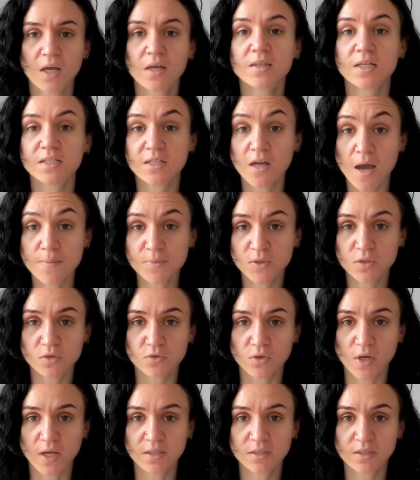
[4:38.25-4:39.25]
They're time
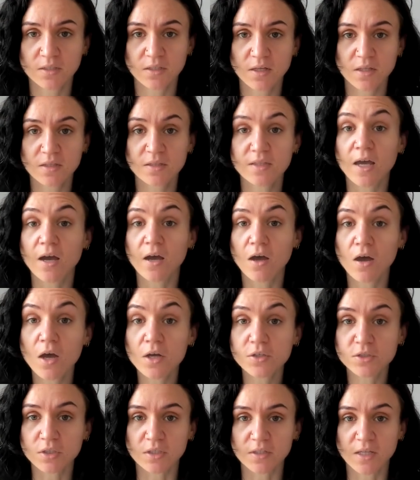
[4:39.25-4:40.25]
constrained, they're
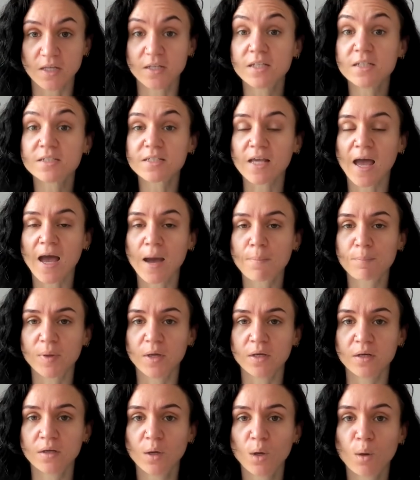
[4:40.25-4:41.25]
urgent, they need to
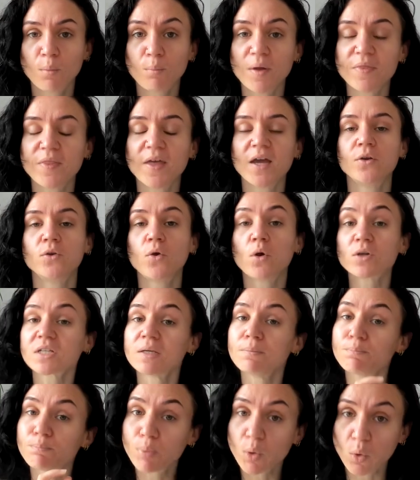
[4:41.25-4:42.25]
happen, but they are not
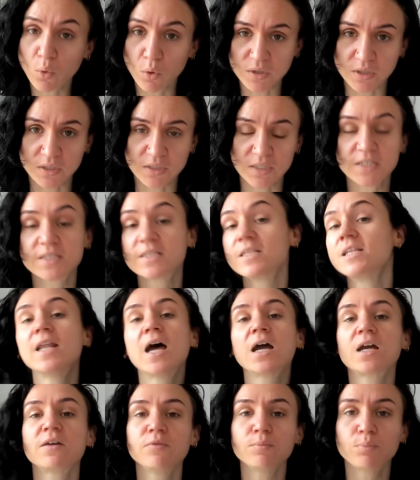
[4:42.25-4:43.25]
important. It's the
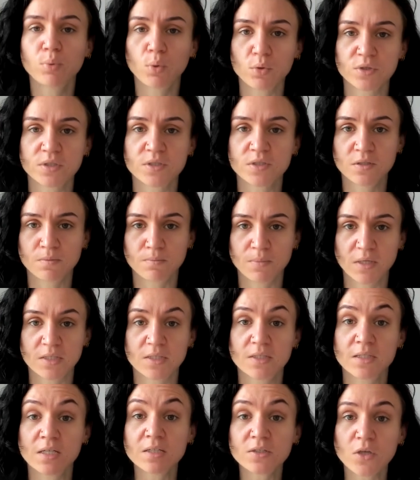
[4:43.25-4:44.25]
lack of importance that means
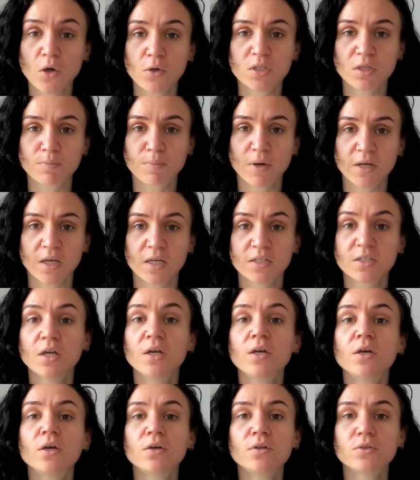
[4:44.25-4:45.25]
these go into the bucket
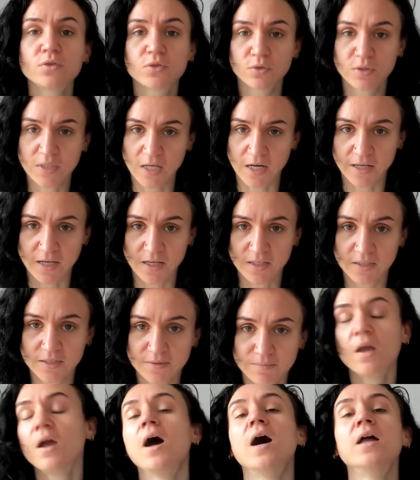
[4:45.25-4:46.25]
to delegate.
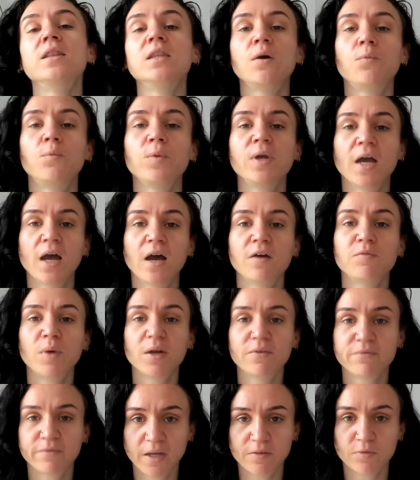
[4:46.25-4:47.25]
And then we have my
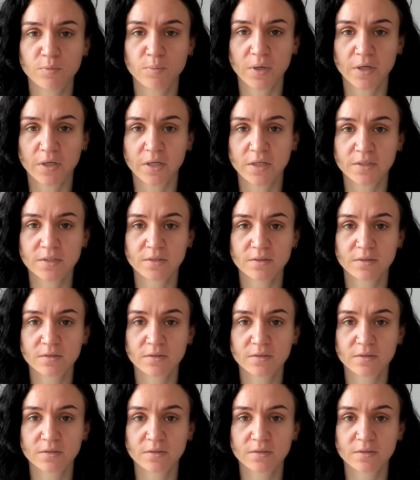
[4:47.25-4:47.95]
favourite bucket